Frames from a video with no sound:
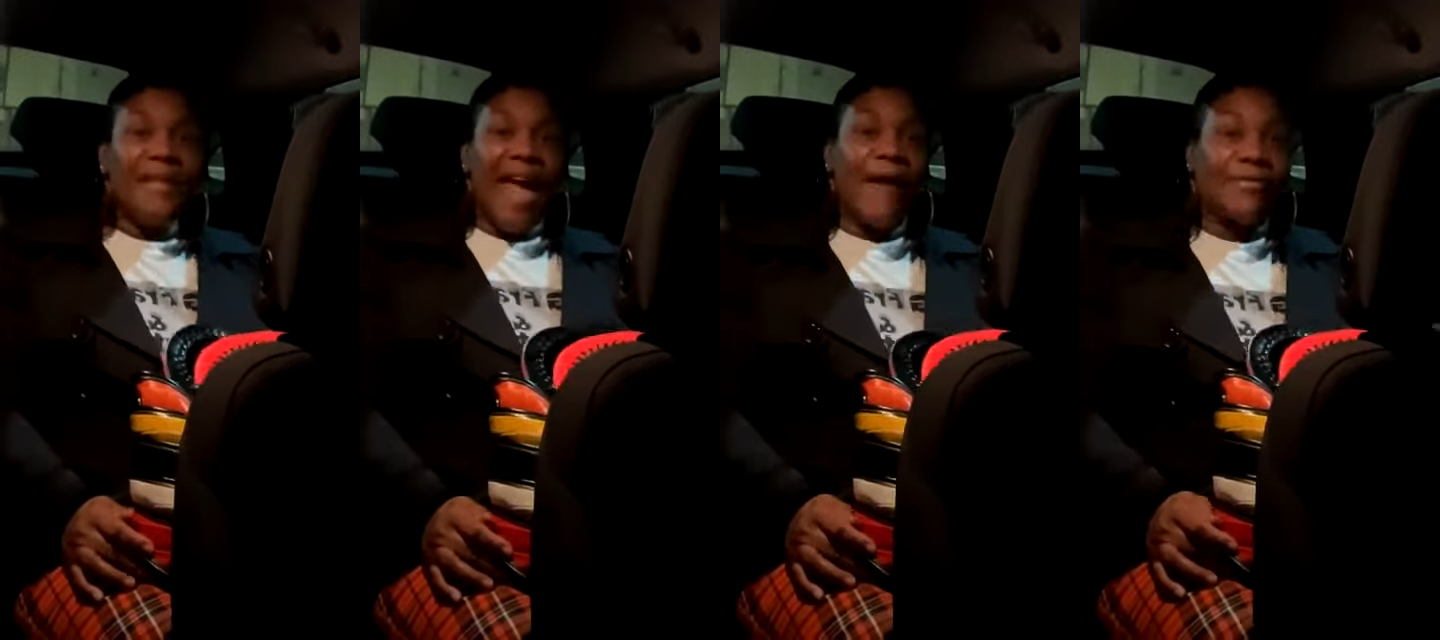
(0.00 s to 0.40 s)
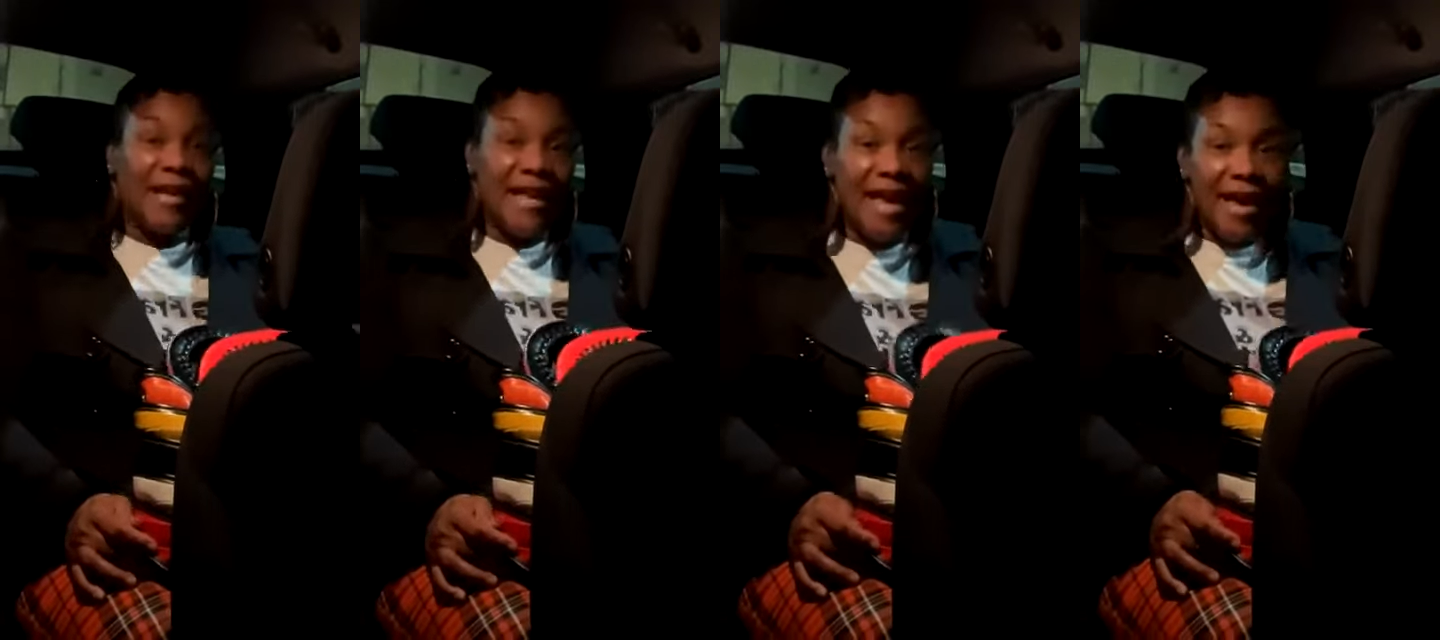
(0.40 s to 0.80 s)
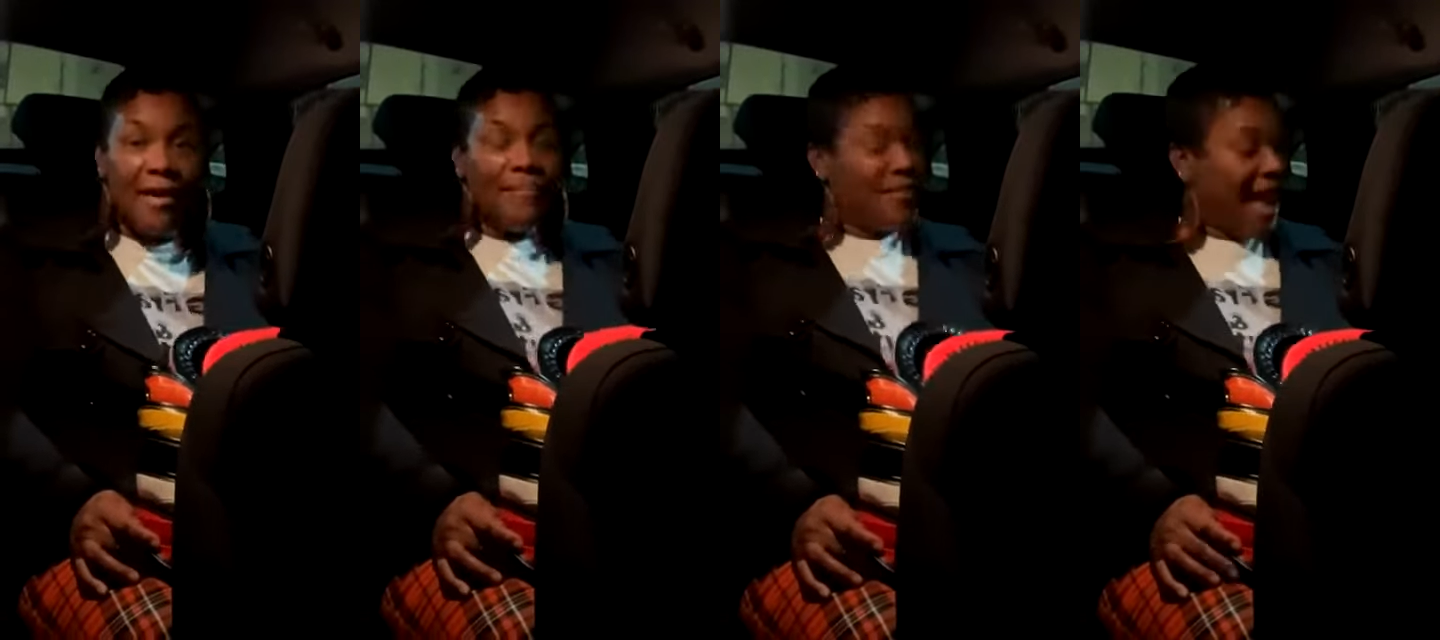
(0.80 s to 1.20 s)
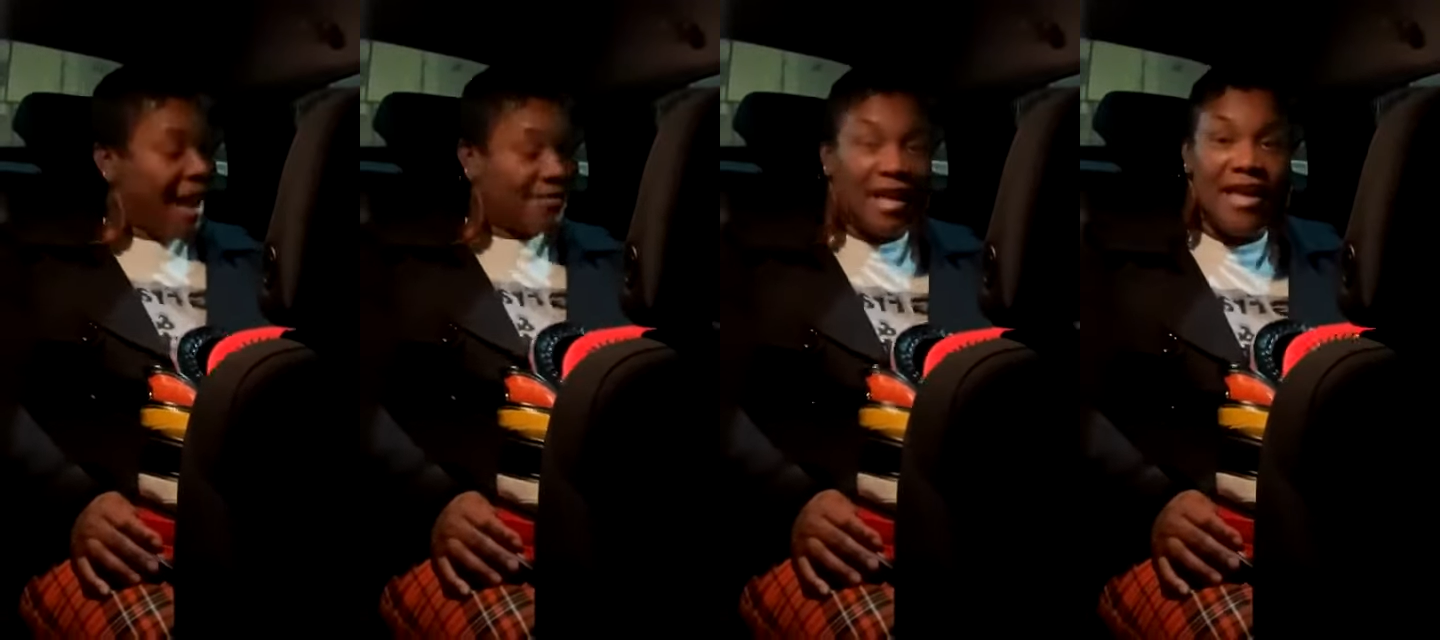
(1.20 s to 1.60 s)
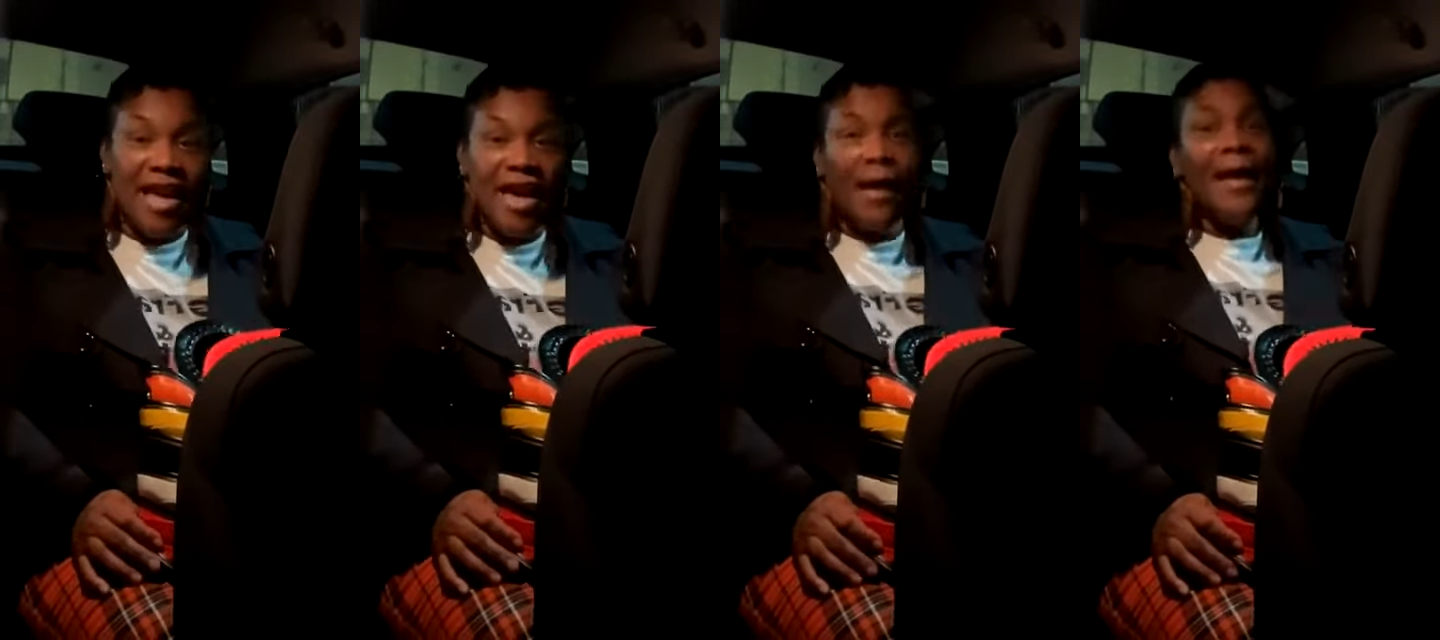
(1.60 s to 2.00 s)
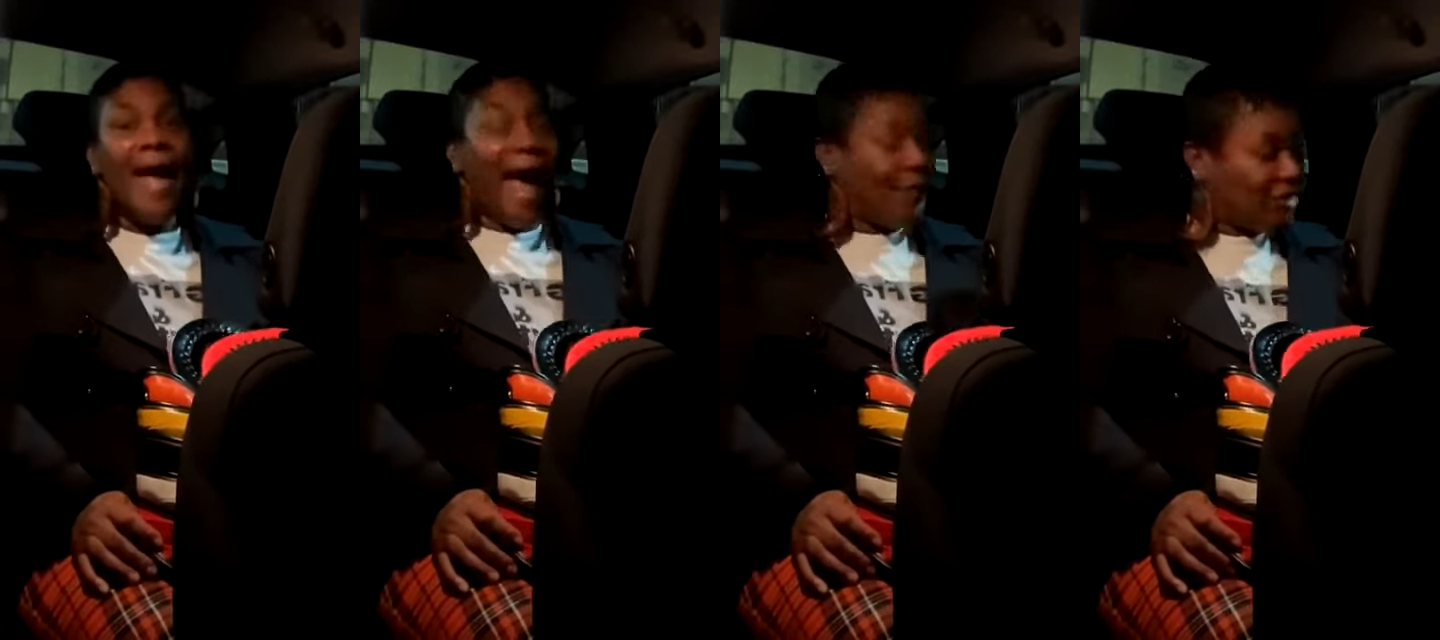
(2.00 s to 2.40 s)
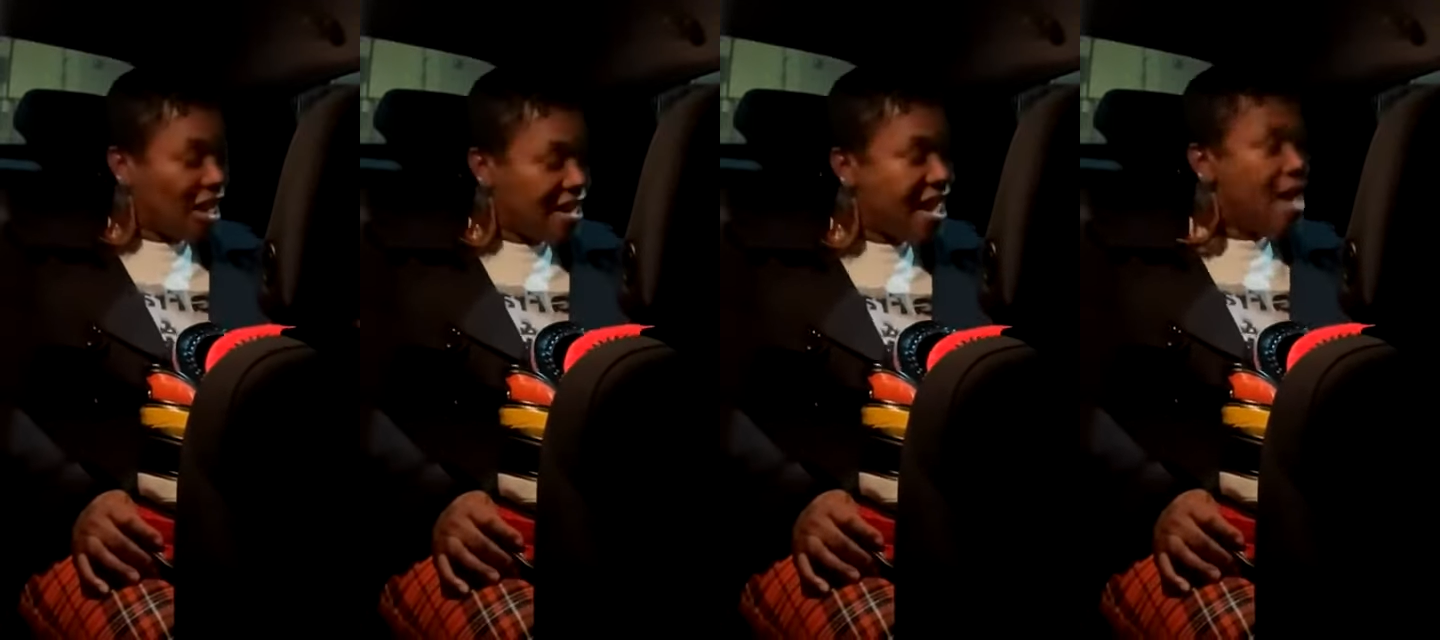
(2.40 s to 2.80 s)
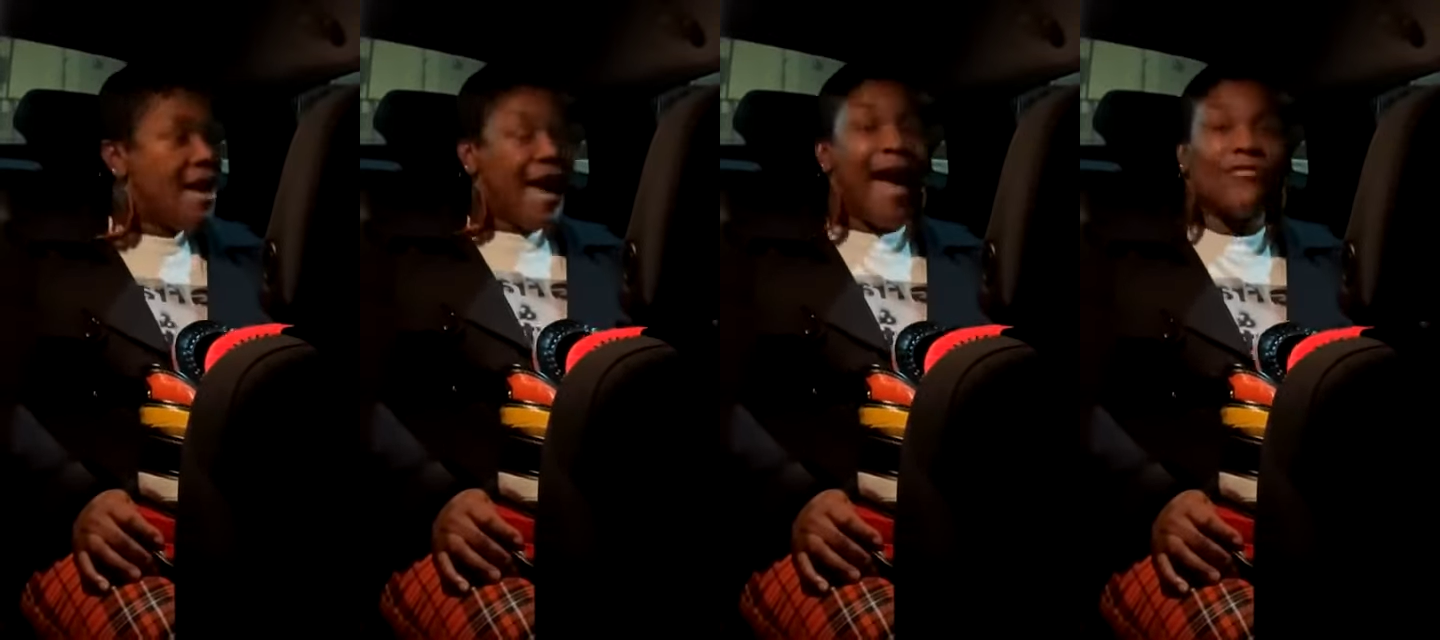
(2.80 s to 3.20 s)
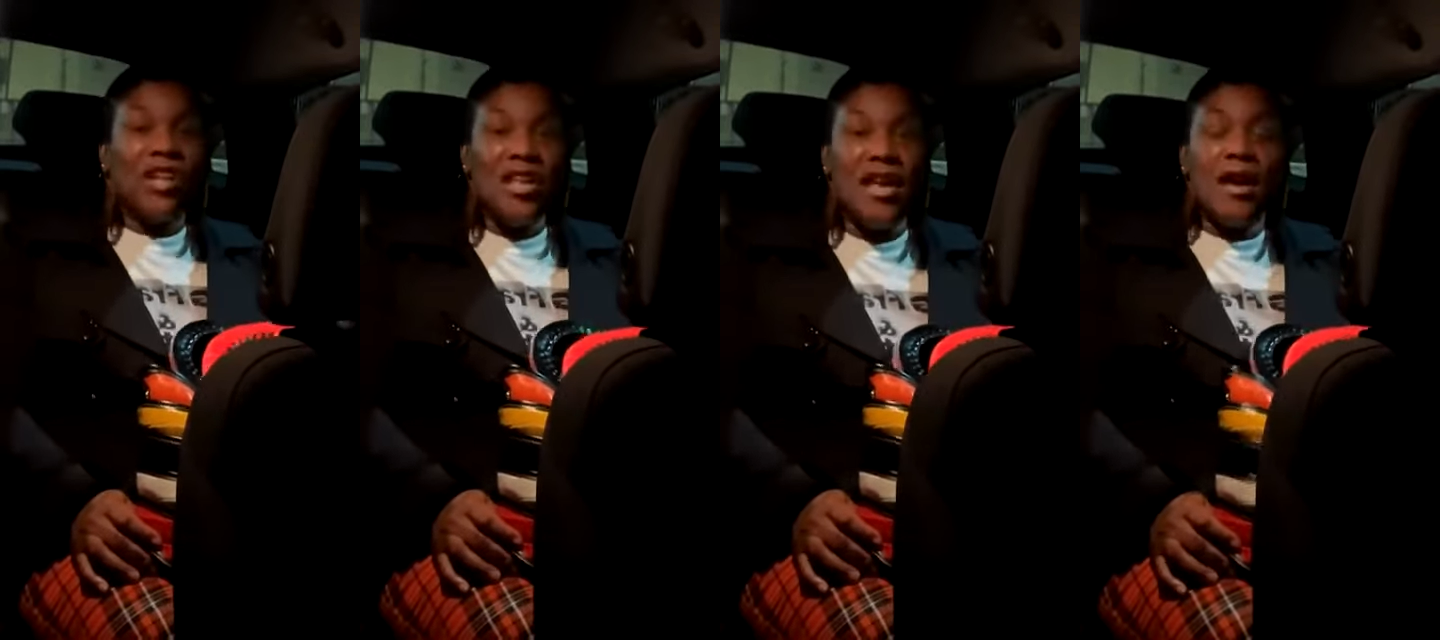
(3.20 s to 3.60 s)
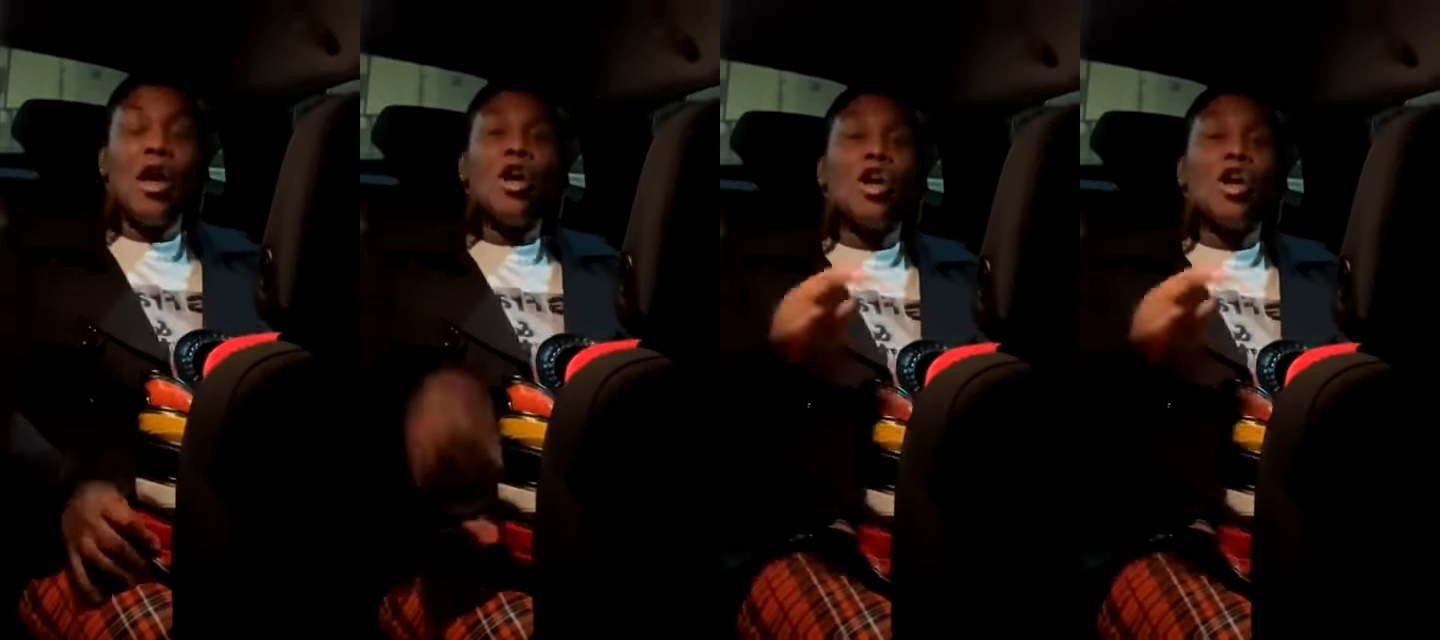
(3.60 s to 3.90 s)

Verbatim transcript: after year after year after year after year.